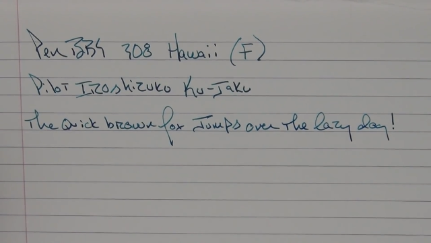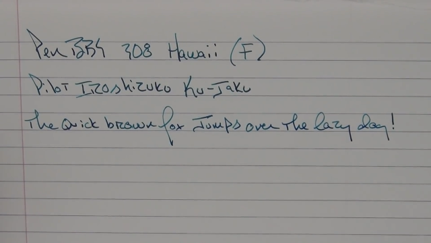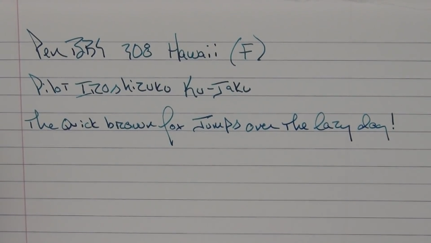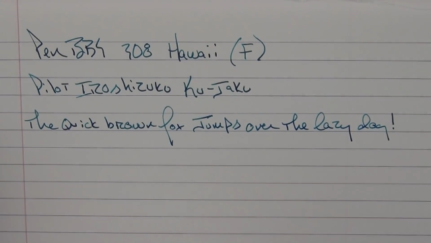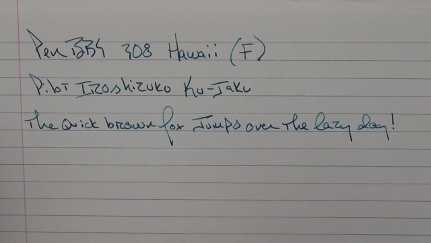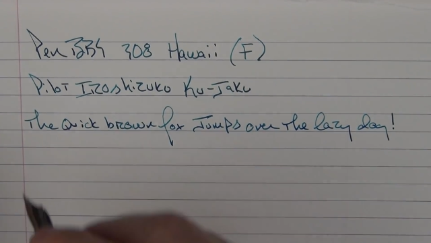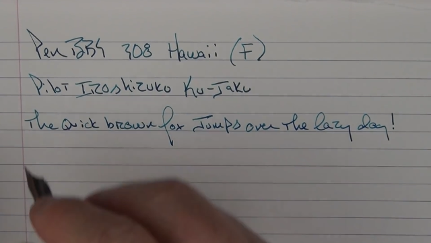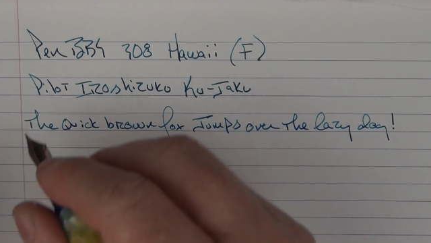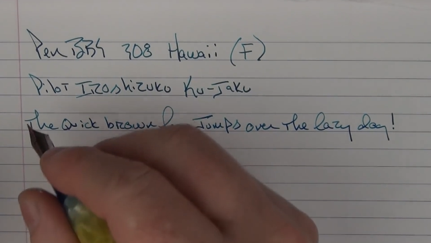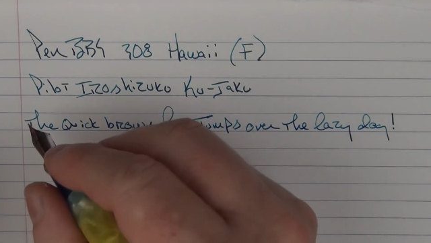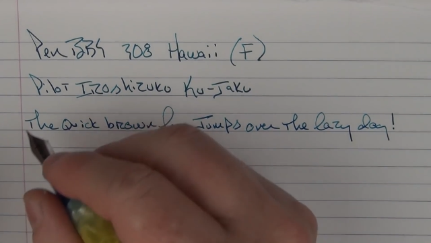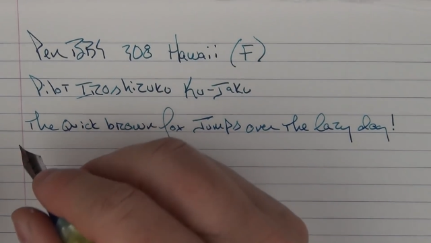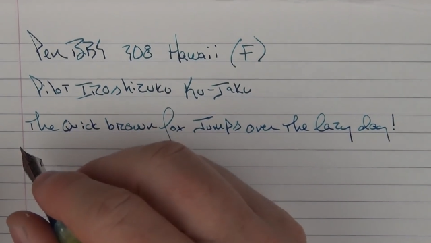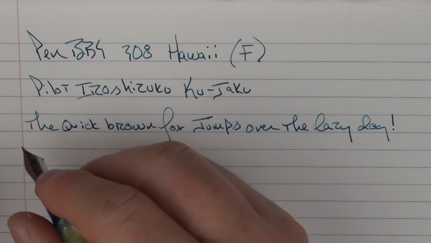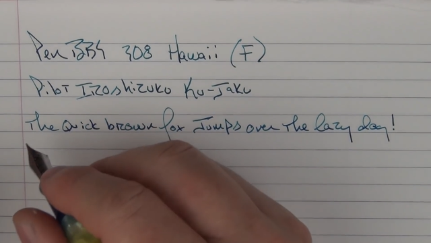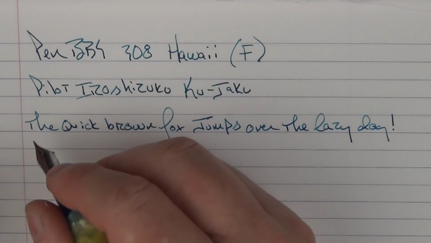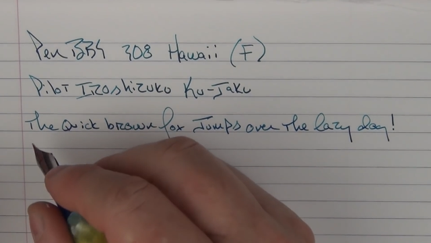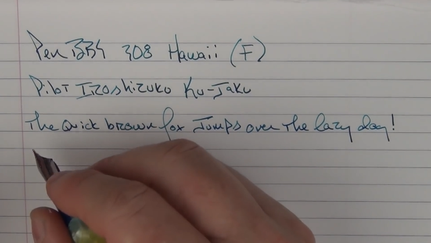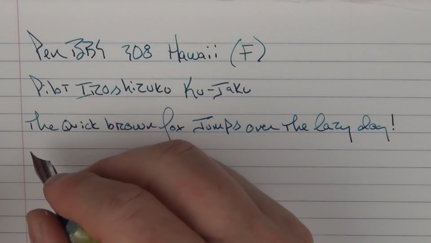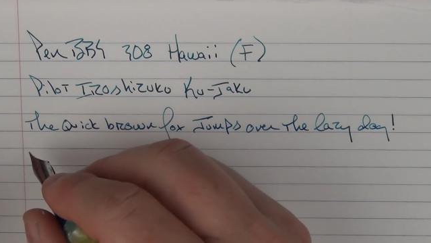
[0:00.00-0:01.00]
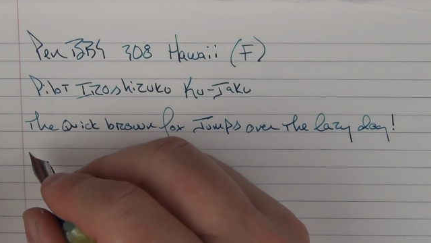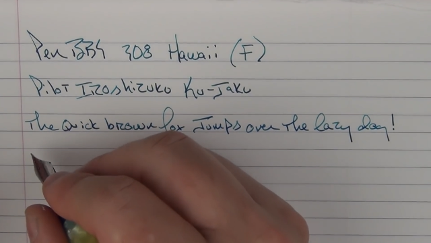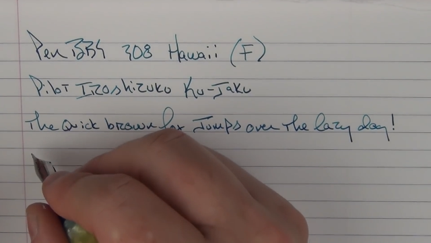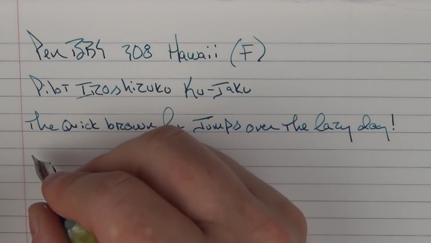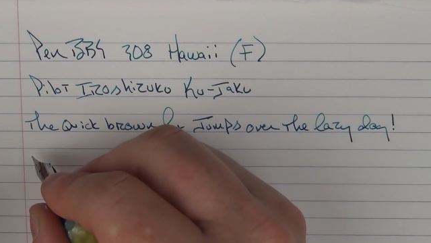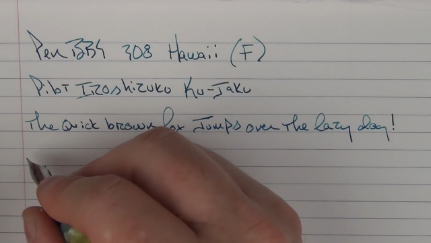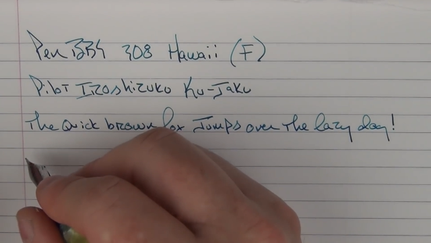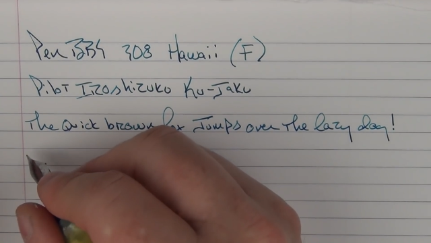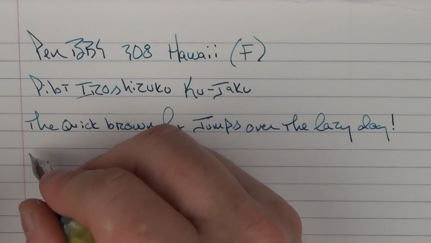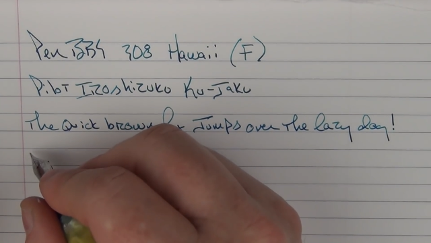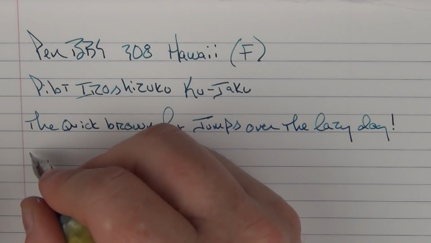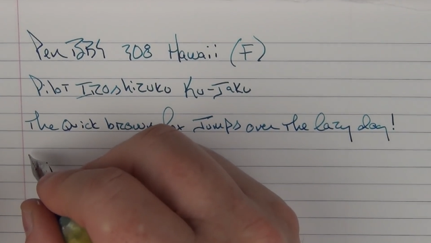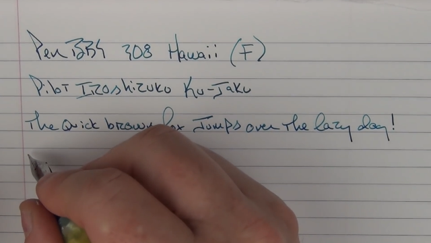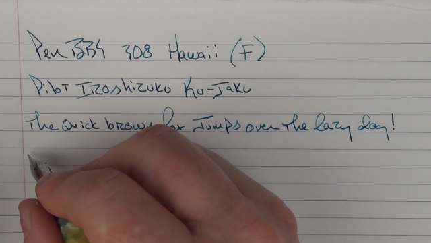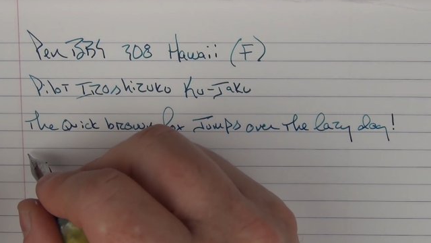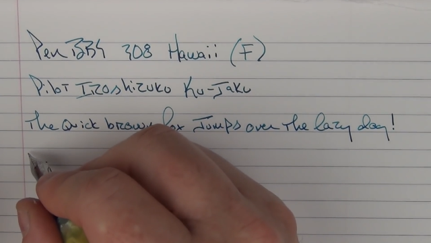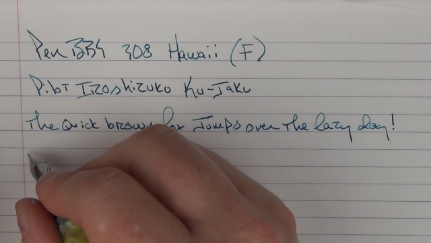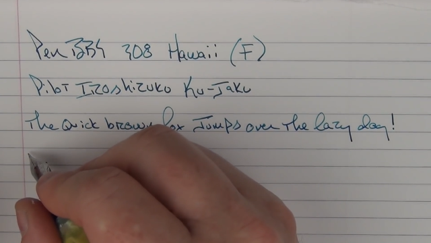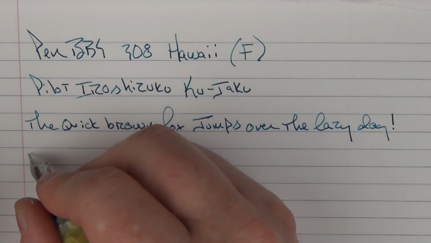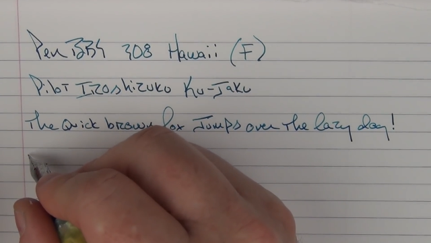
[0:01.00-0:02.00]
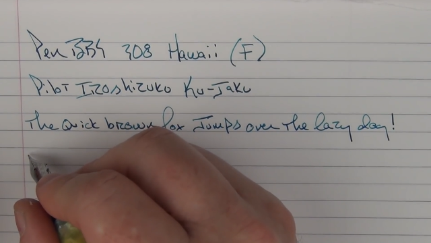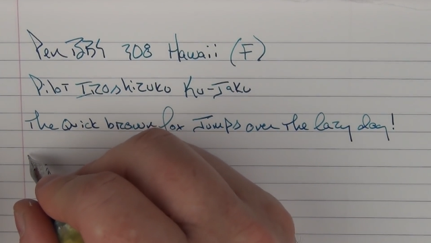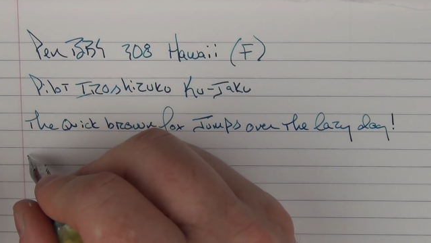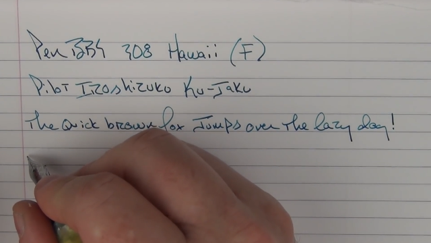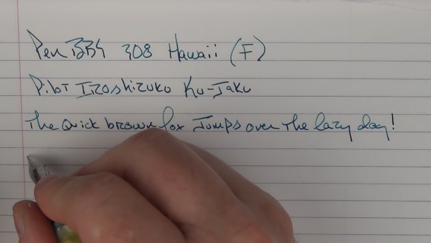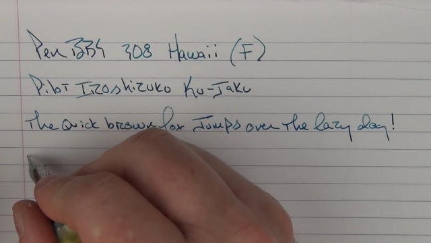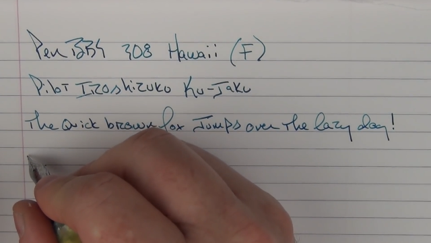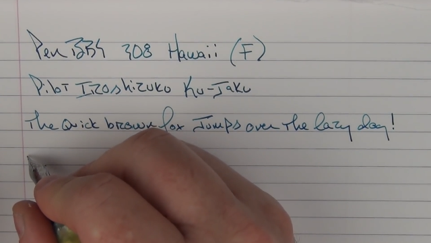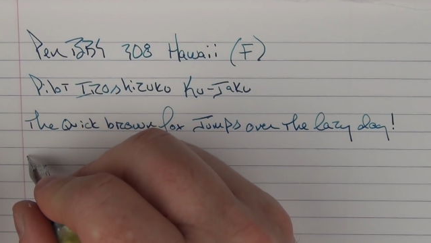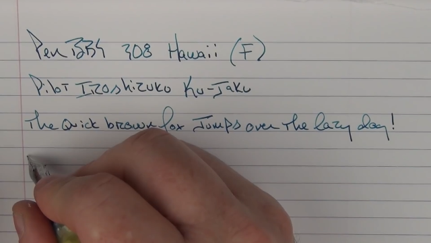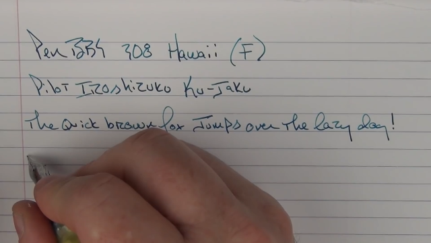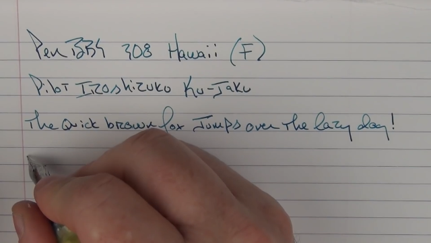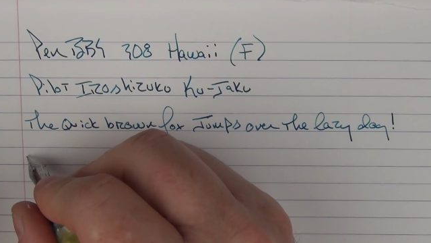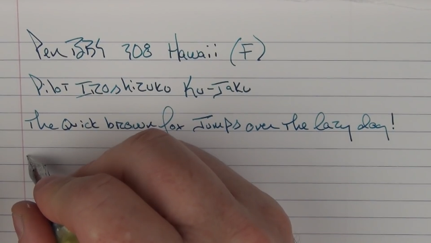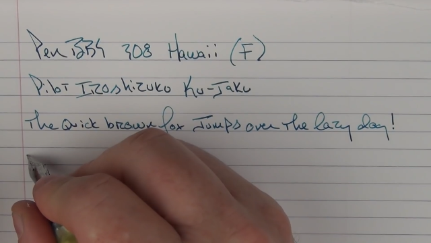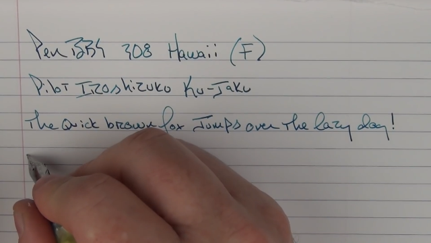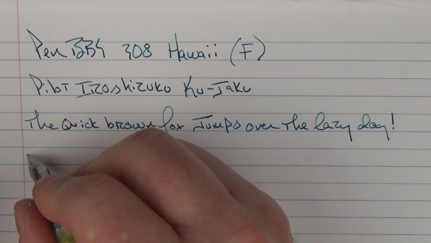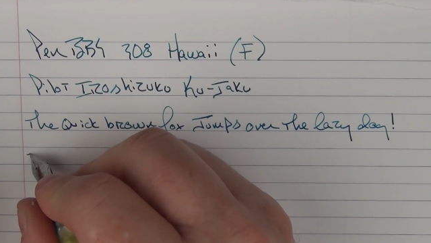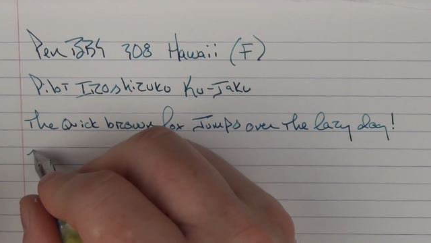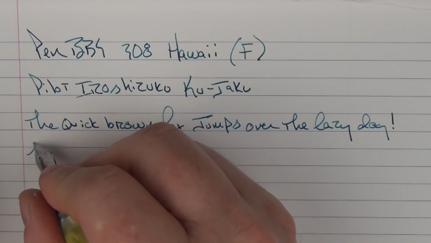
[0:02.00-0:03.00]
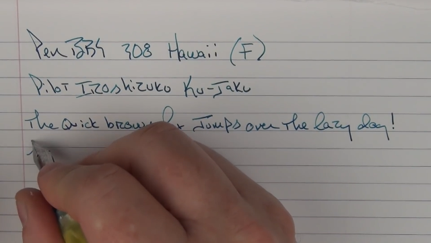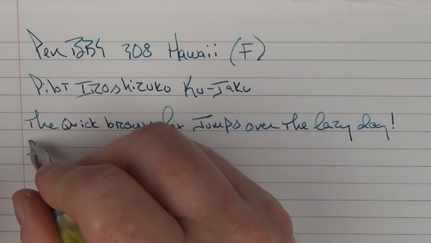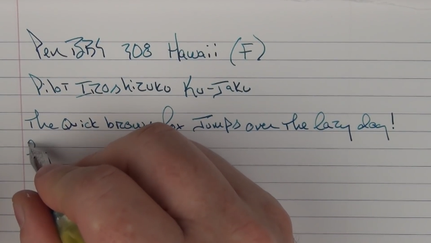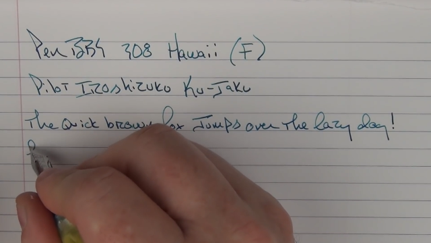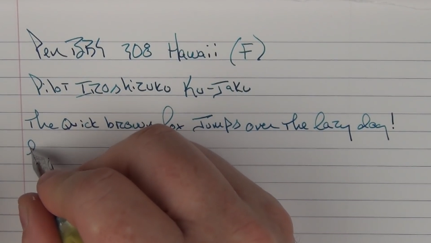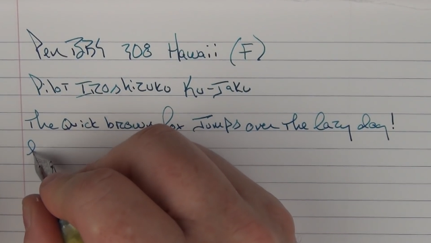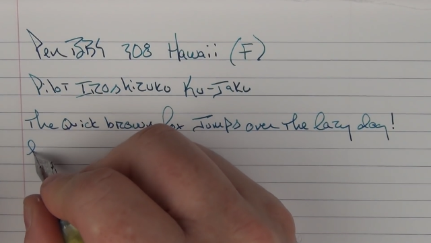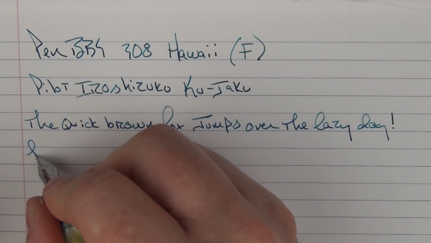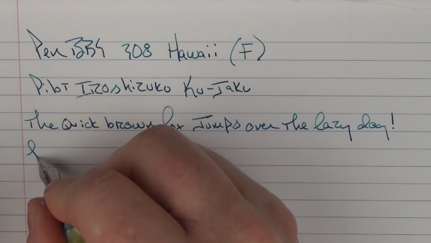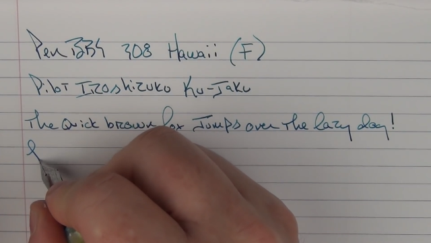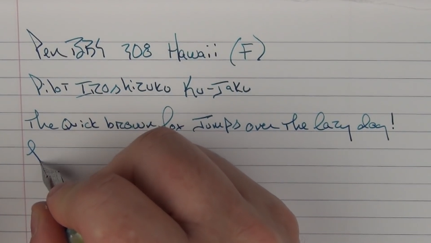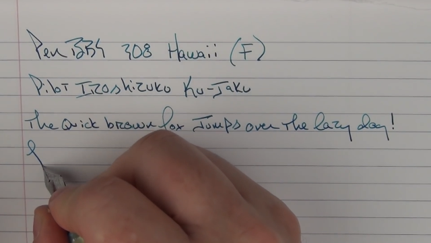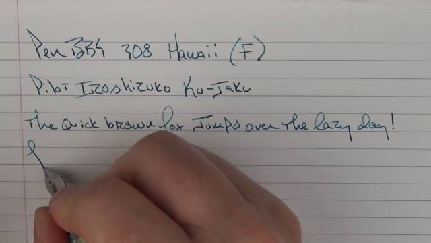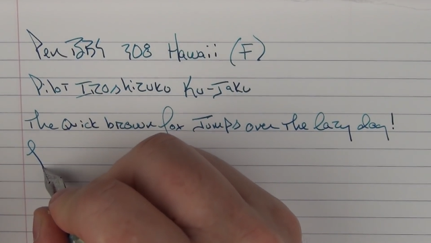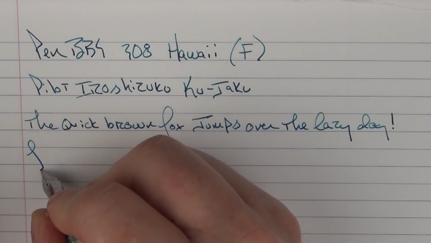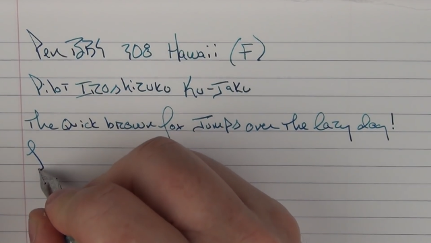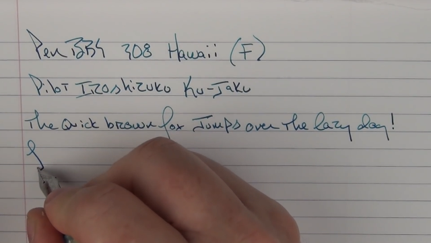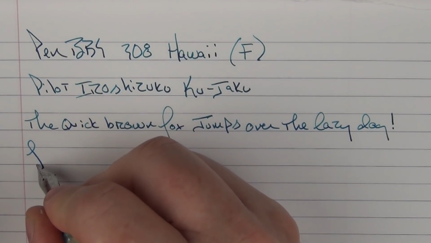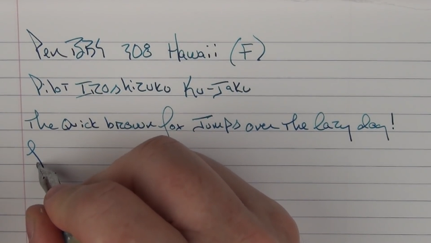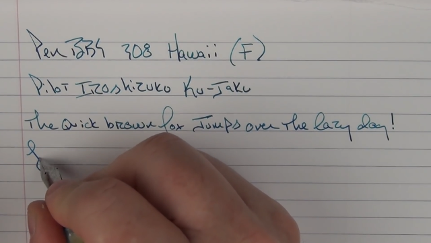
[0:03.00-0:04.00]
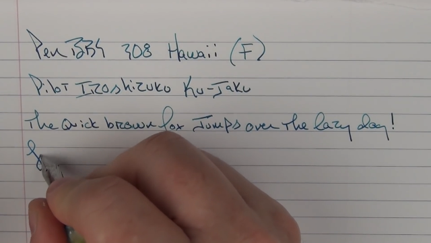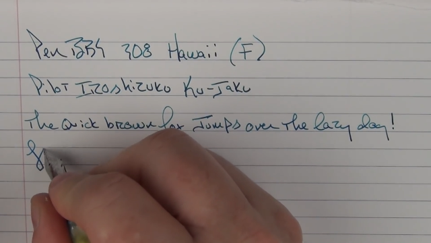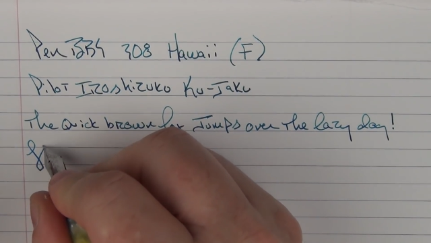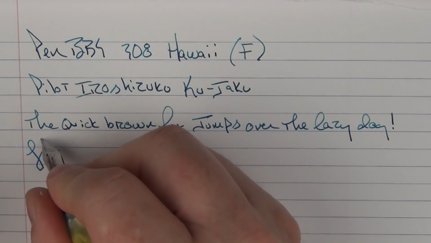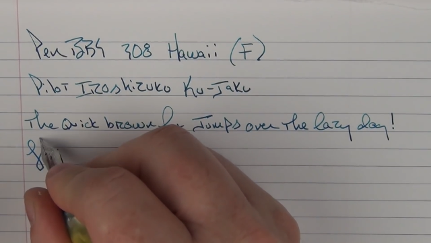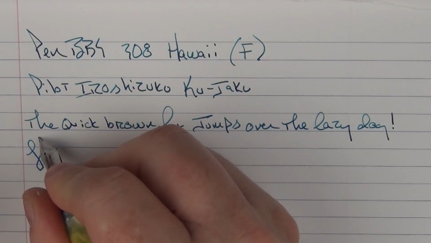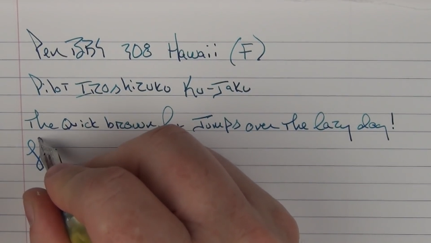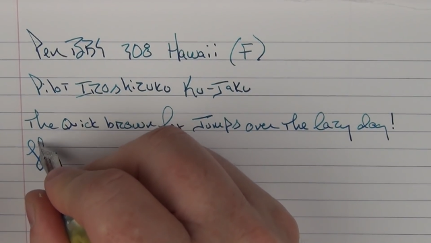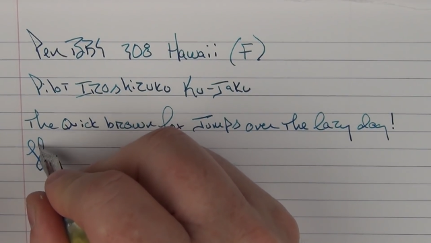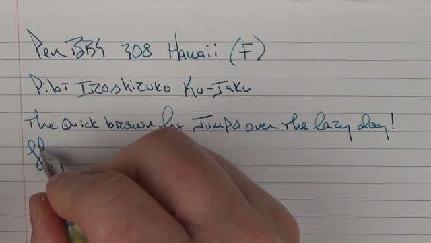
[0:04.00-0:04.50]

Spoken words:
No face is visible, so there are no lips to read.